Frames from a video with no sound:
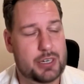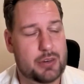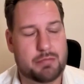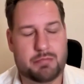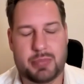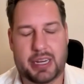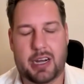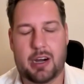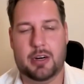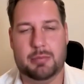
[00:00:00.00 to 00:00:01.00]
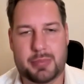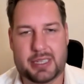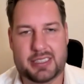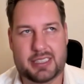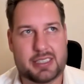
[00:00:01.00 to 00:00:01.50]
you know, being harmed
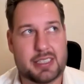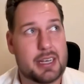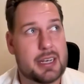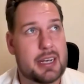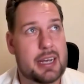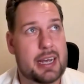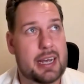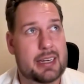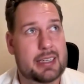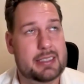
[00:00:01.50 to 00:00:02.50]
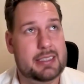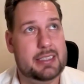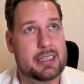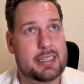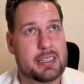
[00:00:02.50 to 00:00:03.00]
by this,
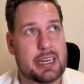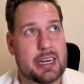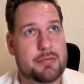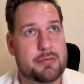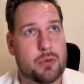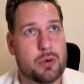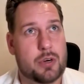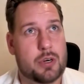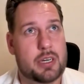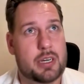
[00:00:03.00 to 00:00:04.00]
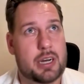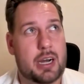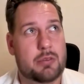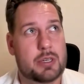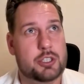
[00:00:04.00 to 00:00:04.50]
and therefore
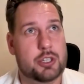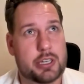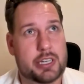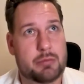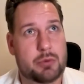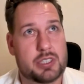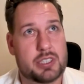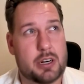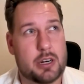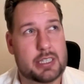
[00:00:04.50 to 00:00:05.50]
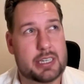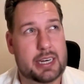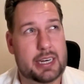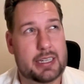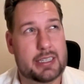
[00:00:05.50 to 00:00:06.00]
our journey was
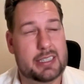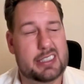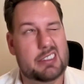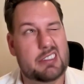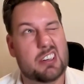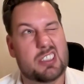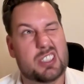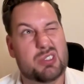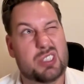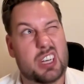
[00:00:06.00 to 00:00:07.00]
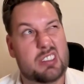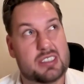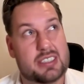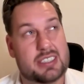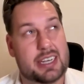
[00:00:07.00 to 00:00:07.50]
starting in around
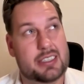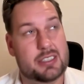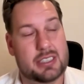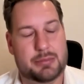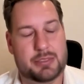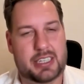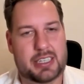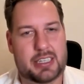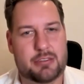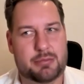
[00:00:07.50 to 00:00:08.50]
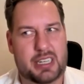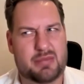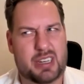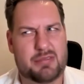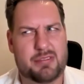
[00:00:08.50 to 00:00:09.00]
2006 or something like that of
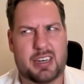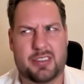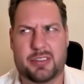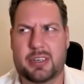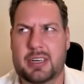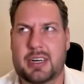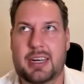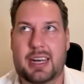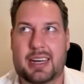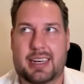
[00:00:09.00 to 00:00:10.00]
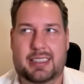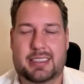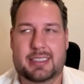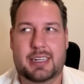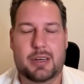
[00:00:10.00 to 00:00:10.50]
me and my father,
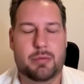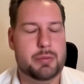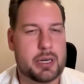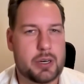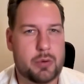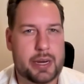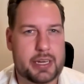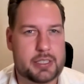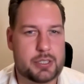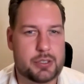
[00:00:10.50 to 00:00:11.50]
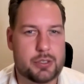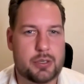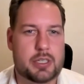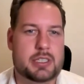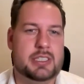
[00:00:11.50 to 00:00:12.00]
and we were going
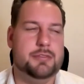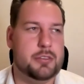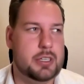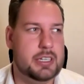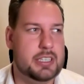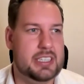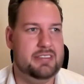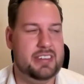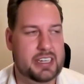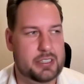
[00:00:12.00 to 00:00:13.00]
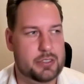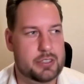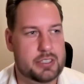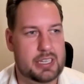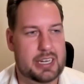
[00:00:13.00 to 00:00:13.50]
to different
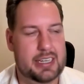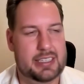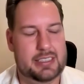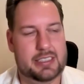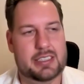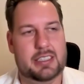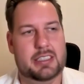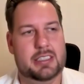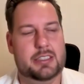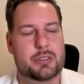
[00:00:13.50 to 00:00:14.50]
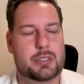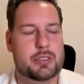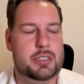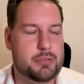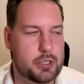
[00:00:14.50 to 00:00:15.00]
inventors and uh, to
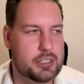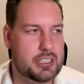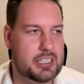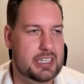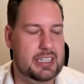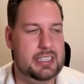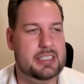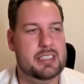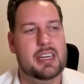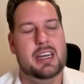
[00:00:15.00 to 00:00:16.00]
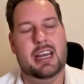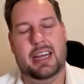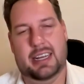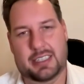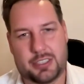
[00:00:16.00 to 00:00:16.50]
universities
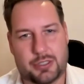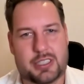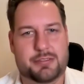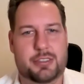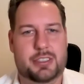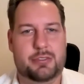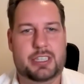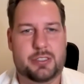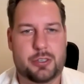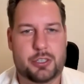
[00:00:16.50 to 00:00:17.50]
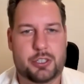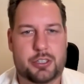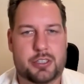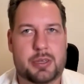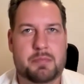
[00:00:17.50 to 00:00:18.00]
and to different
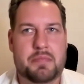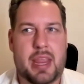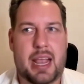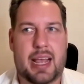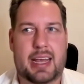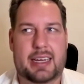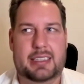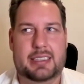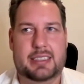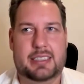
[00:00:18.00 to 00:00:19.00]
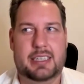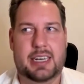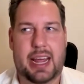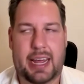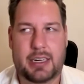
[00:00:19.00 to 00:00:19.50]
researchers and
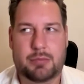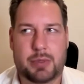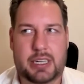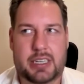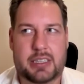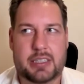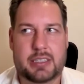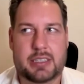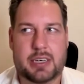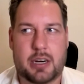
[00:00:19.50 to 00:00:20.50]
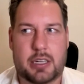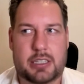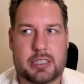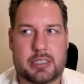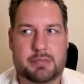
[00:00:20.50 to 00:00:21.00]
in the end we uh,
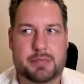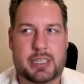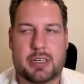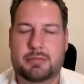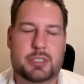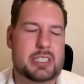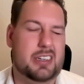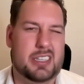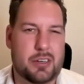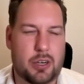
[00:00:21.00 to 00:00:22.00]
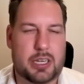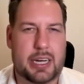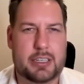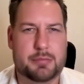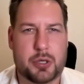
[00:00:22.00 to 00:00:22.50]
started you know we started all
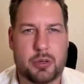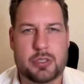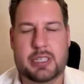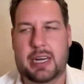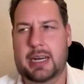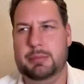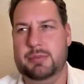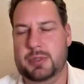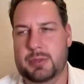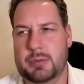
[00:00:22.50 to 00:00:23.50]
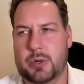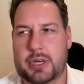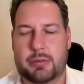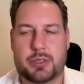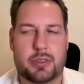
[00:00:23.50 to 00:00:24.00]
kind of prototypes we were
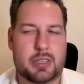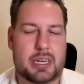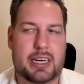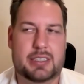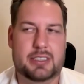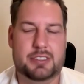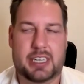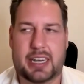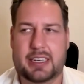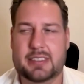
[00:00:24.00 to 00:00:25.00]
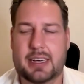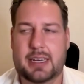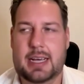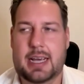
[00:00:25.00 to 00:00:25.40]
working with all kinds of things